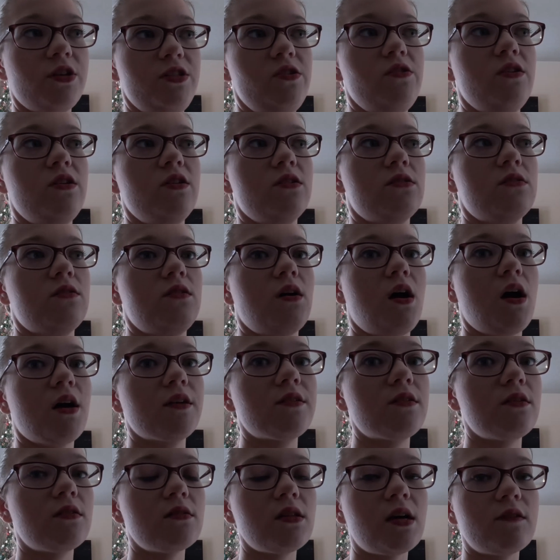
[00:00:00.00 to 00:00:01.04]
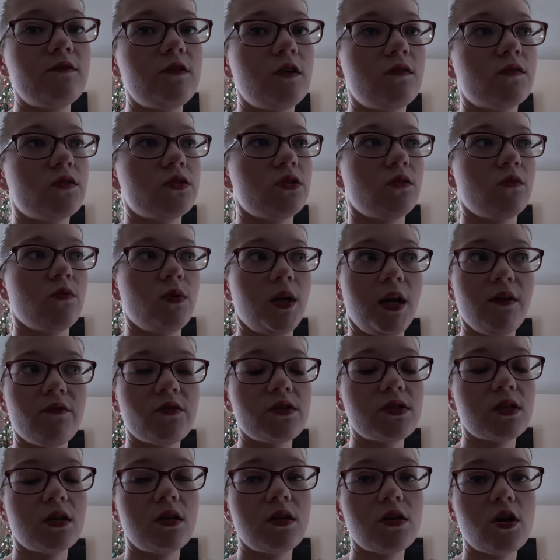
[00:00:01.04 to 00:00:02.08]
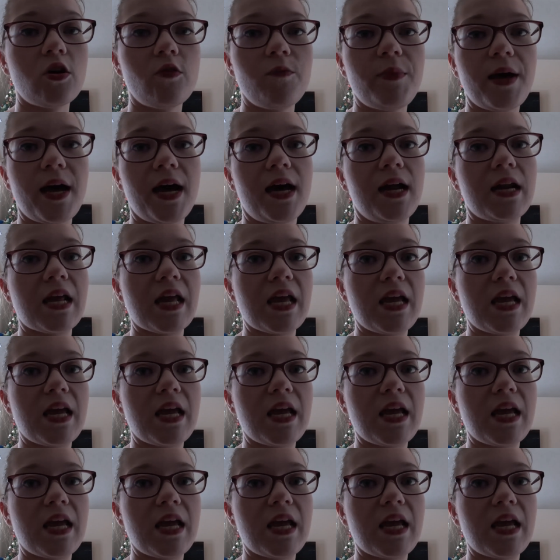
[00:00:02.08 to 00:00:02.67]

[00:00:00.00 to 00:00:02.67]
is you can just toss your leftovers or whatever's gonna go bad